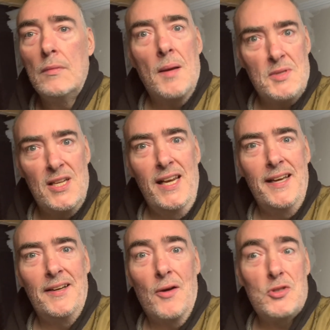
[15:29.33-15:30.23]
I'm still
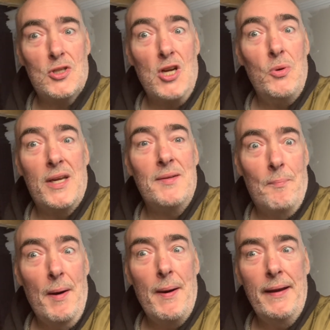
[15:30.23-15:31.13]
here. I was just joking.
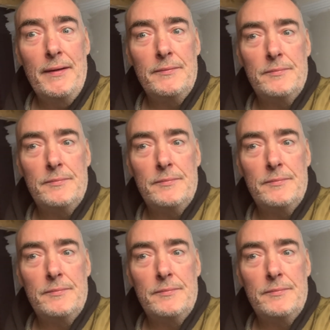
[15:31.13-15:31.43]
Bye-bye.